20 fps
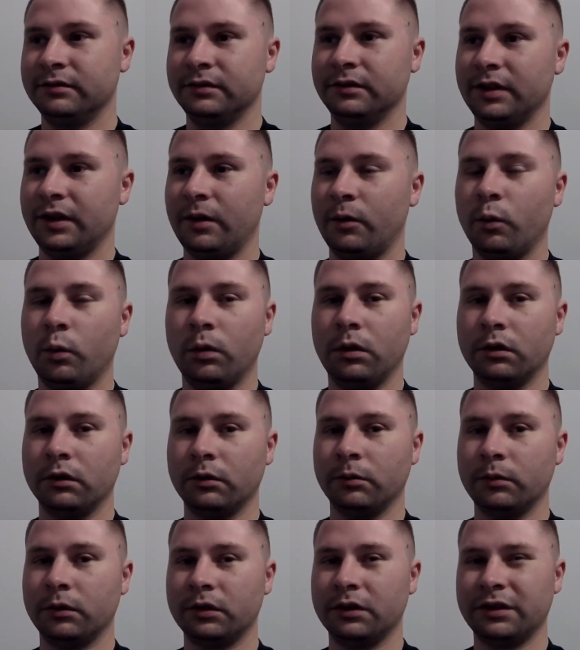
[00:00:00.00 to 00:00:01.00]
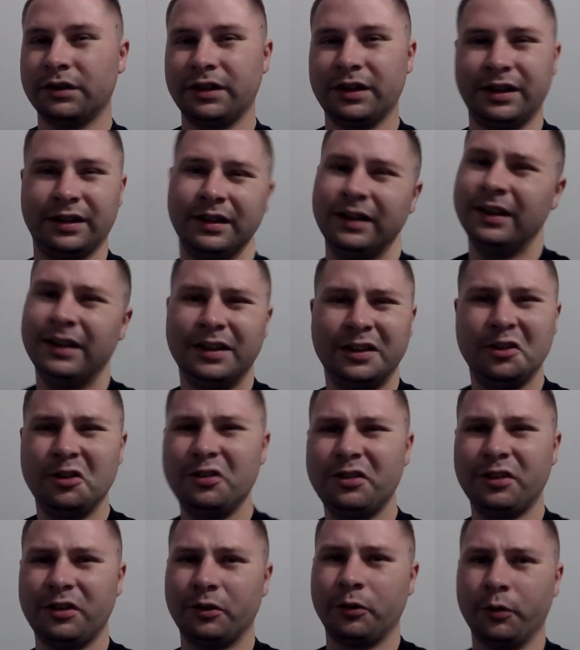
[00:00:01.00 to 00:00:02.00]
like watermarks. It
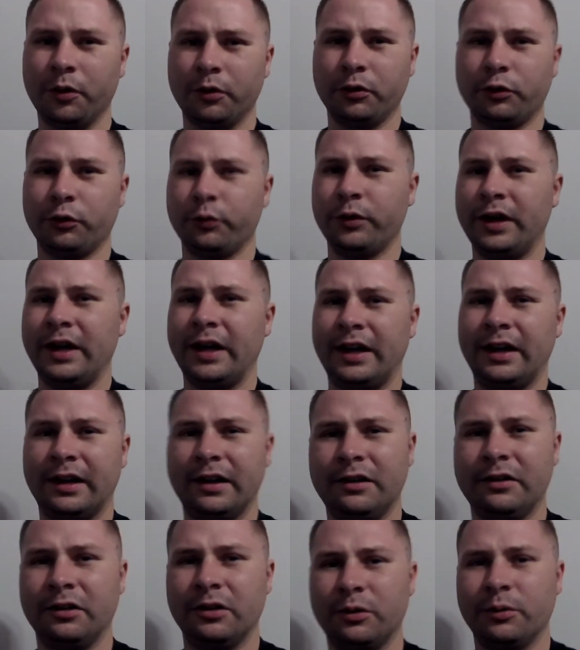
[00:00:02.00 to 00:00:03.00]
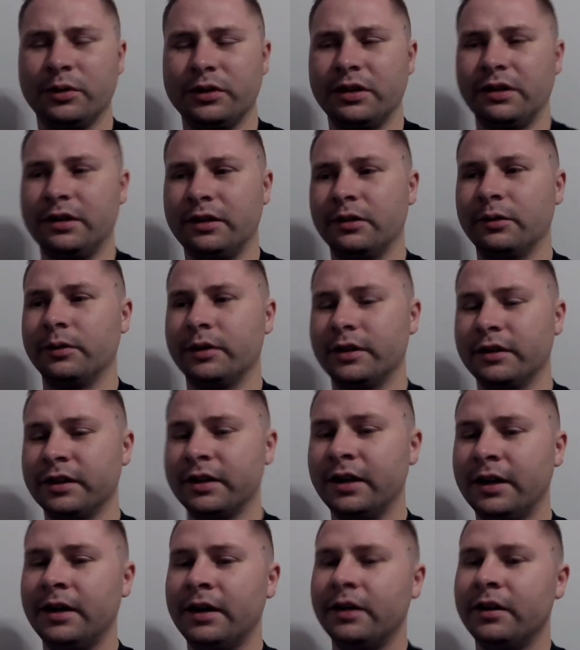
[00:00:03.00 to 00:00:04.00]
was a gross rain. I don't know what the deal was.
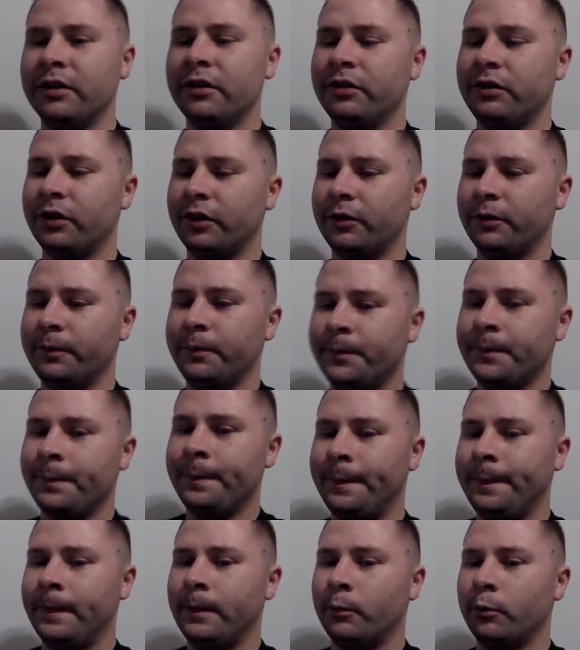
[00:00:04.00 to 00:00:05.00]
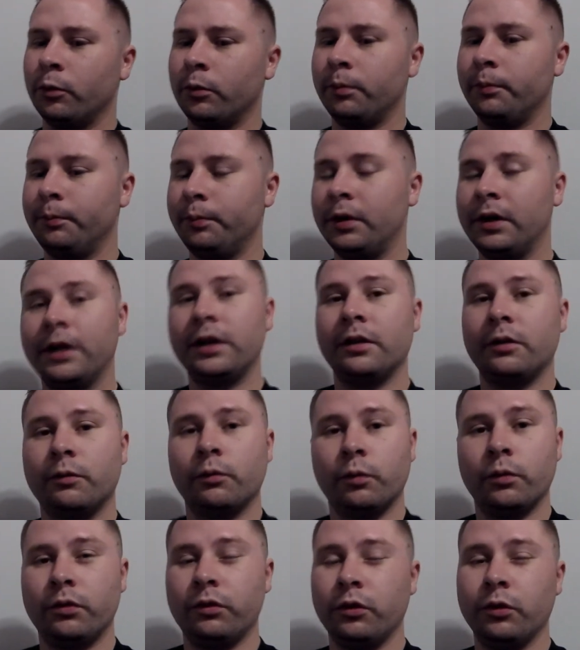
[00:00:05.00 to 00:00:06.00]
So we'll probably
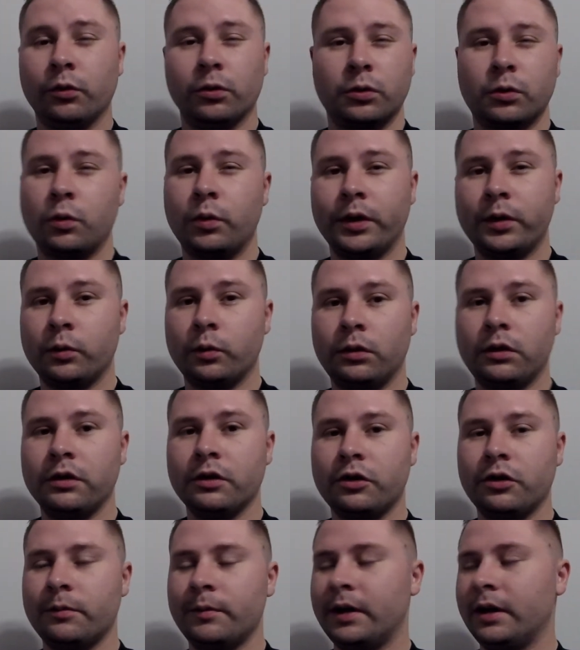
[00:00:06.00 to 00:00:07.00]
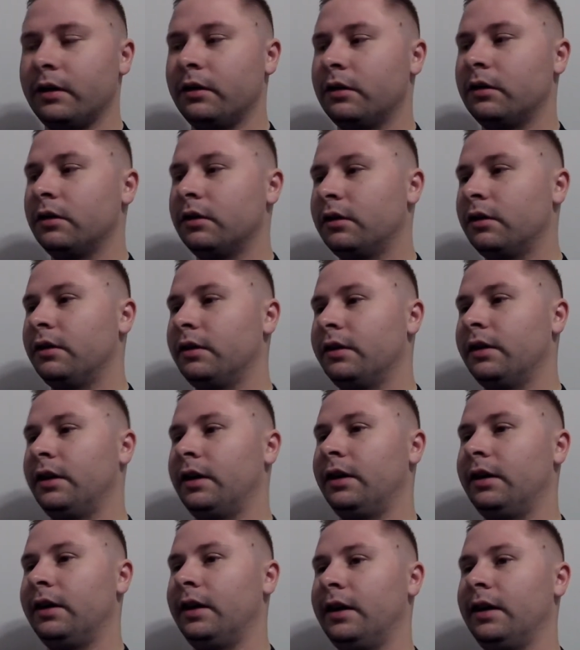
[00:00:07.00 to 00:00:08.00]
do a quick wash on my car,
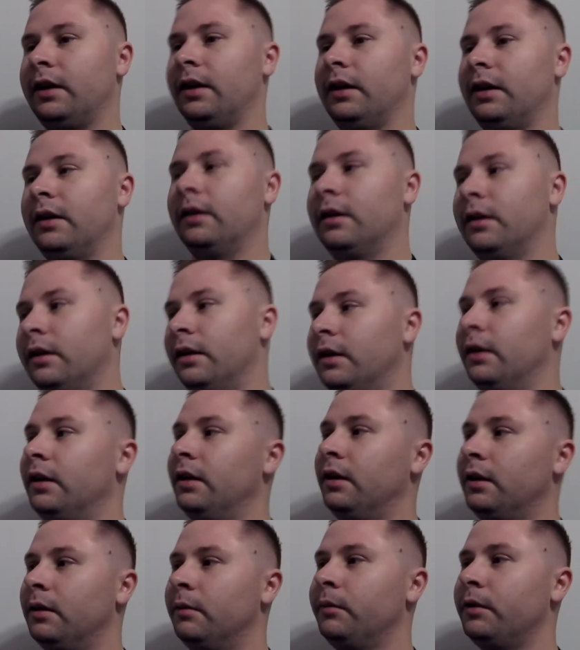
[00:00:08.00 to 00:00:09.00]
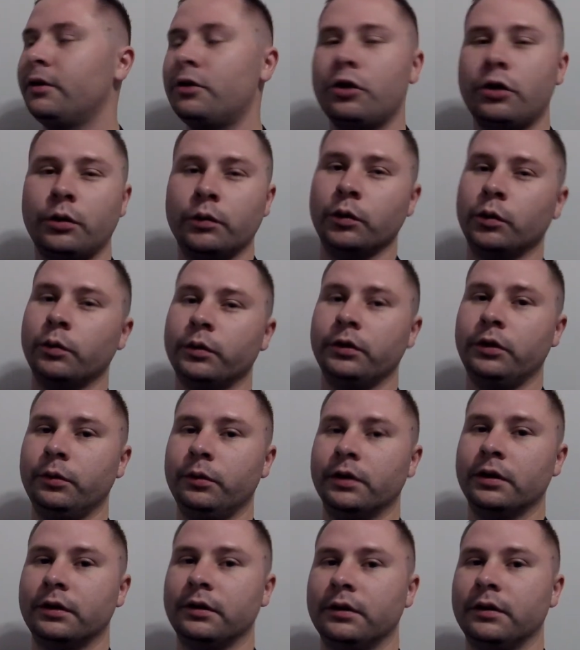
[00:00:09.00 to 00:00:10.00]
and then I'm not sure what we'll do
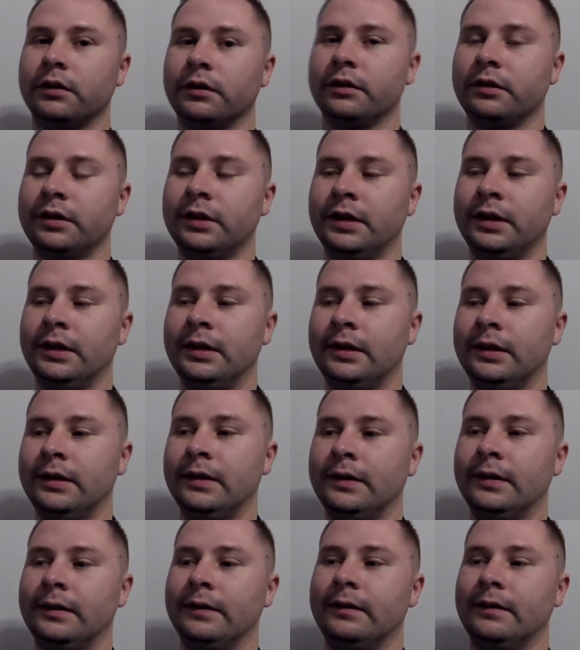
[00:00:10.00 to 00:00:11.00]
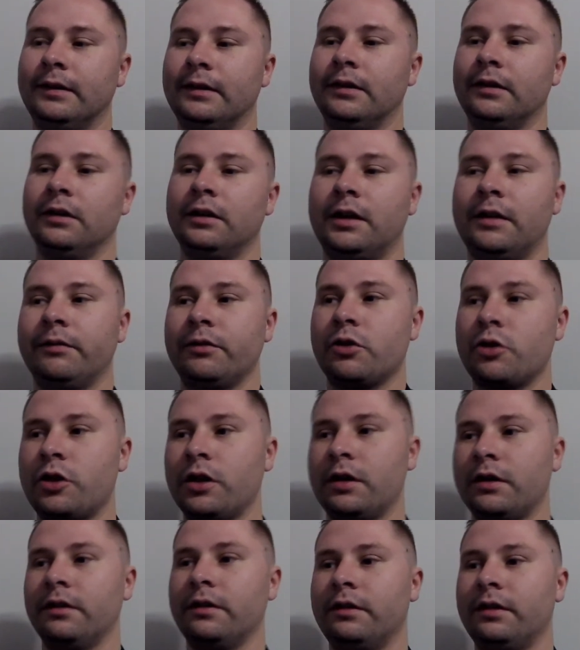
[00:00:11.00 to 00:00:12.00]
on hers. I'll have to
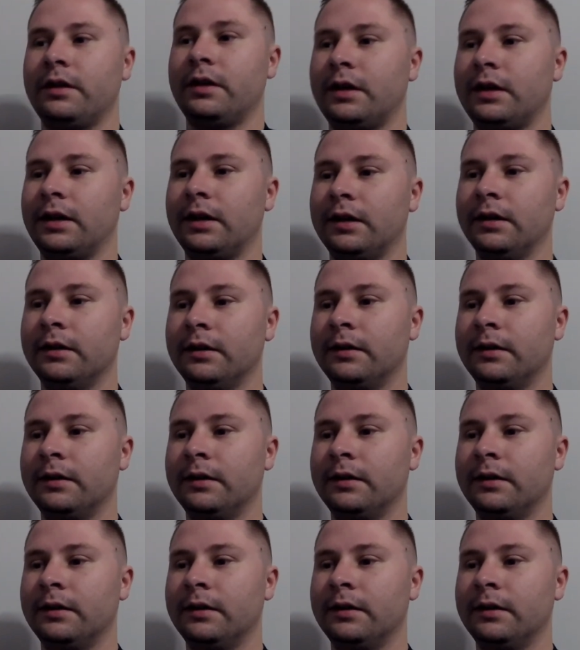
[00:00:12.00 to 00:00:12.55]
check and see